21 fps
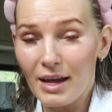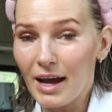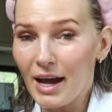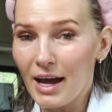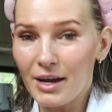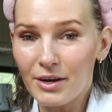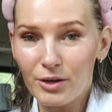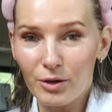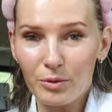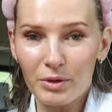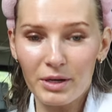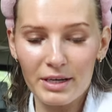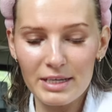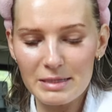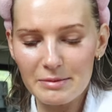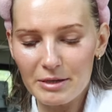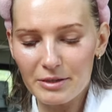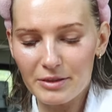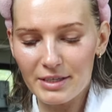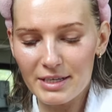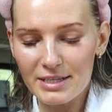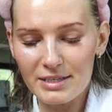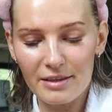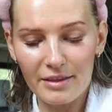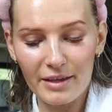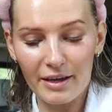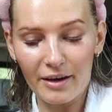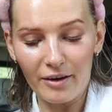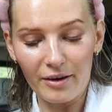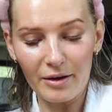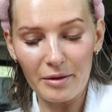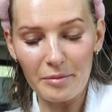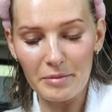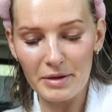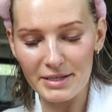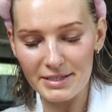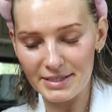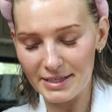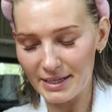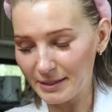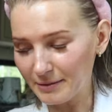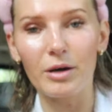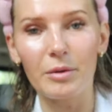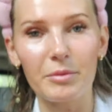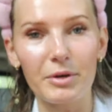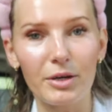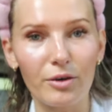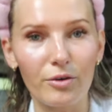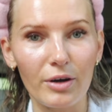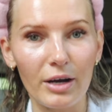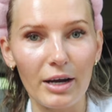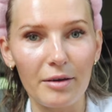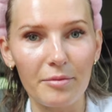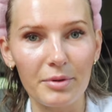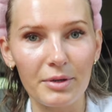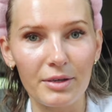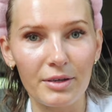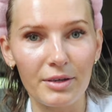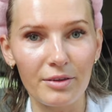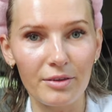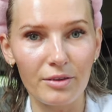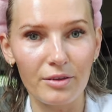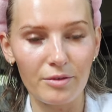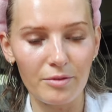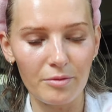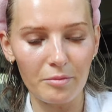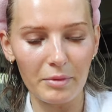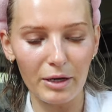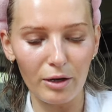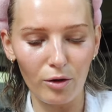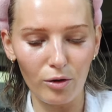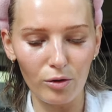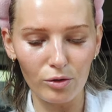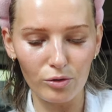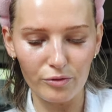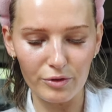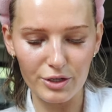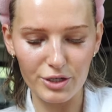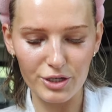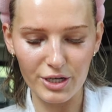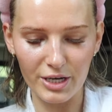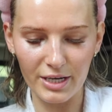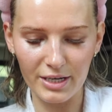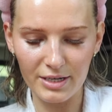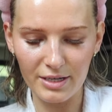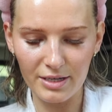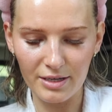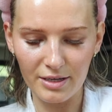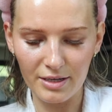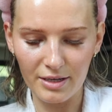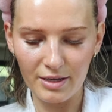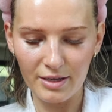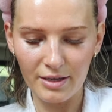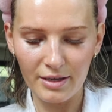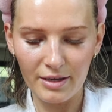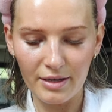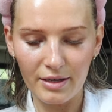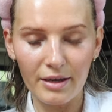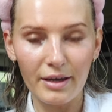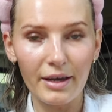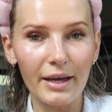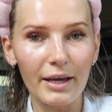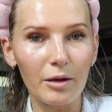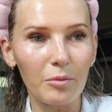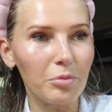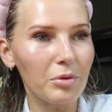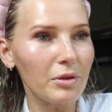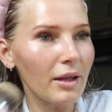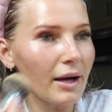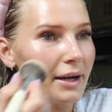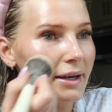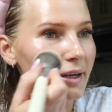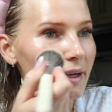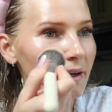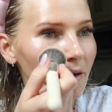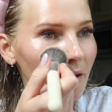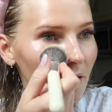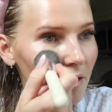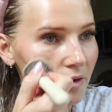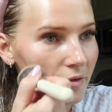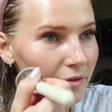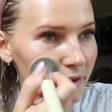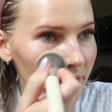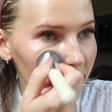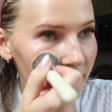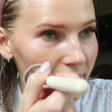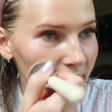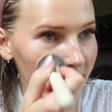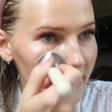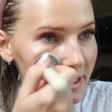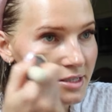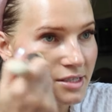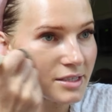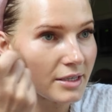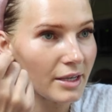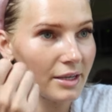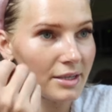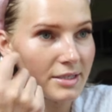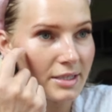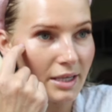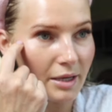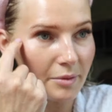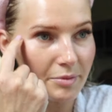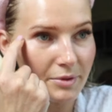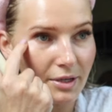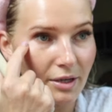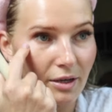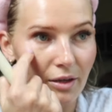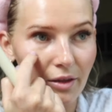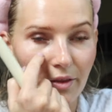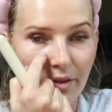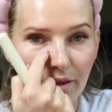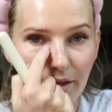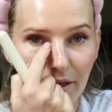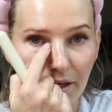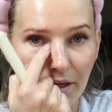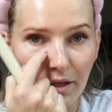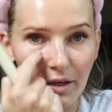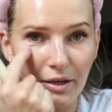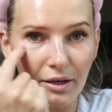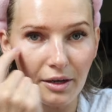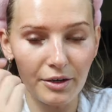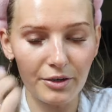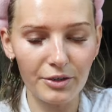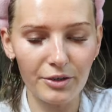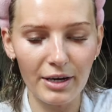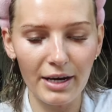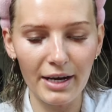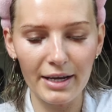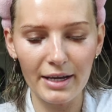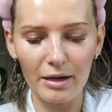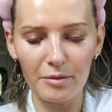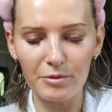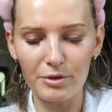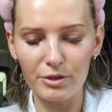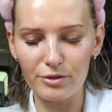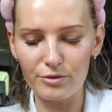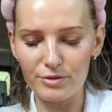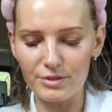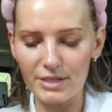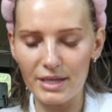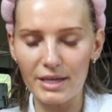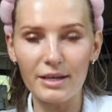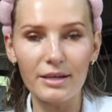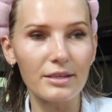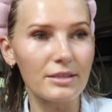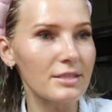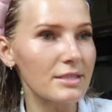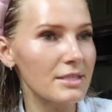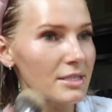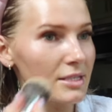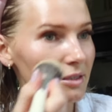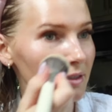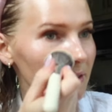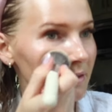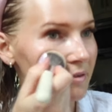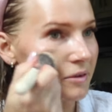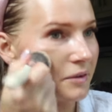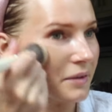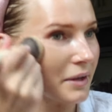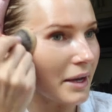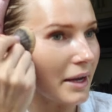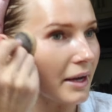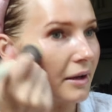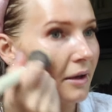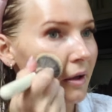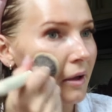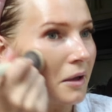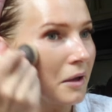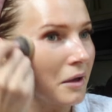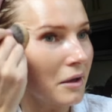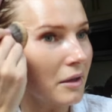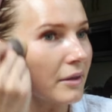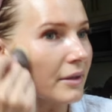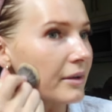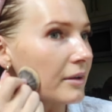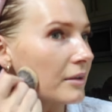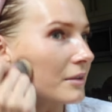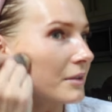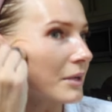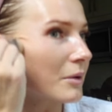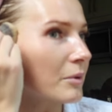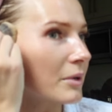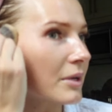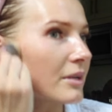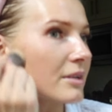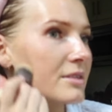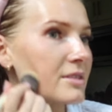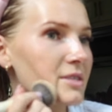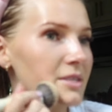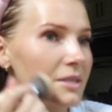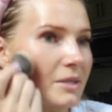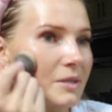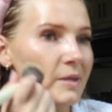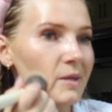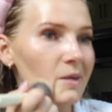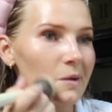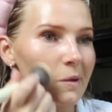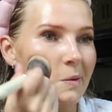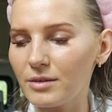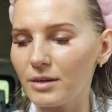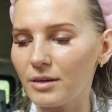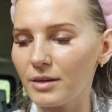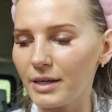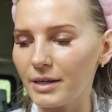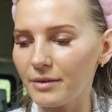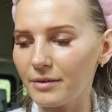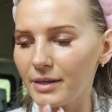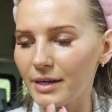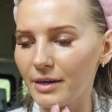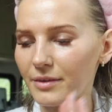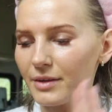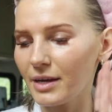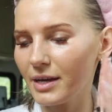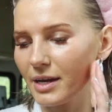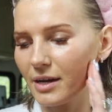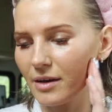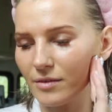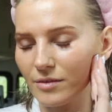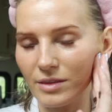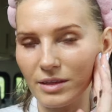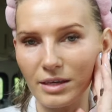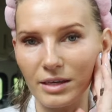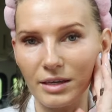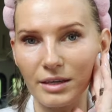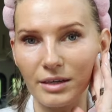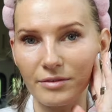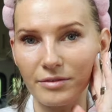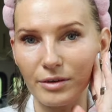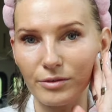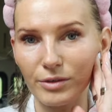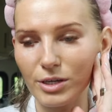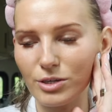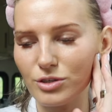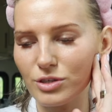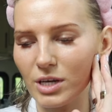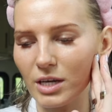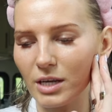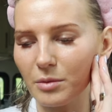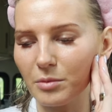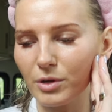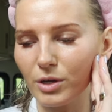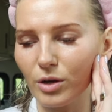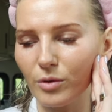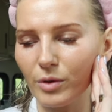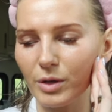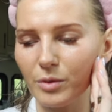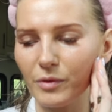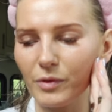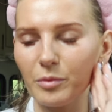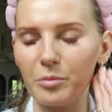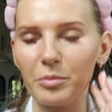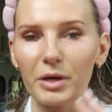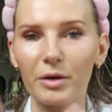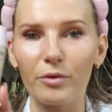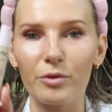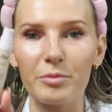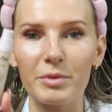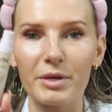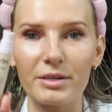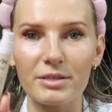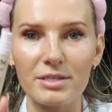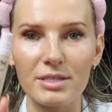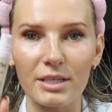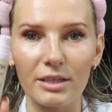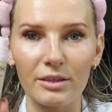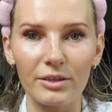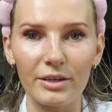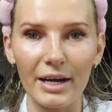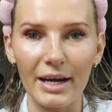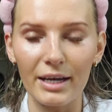I don't know what it is about these, they are amazing. I'm gonna grab my all over shade and apply it all over the face except the under eye. I'm gonna use a concealer for that like a liquid concealer. Okay, now that I have the foundation on, I'm gonna go in with the Bare With Me concealer.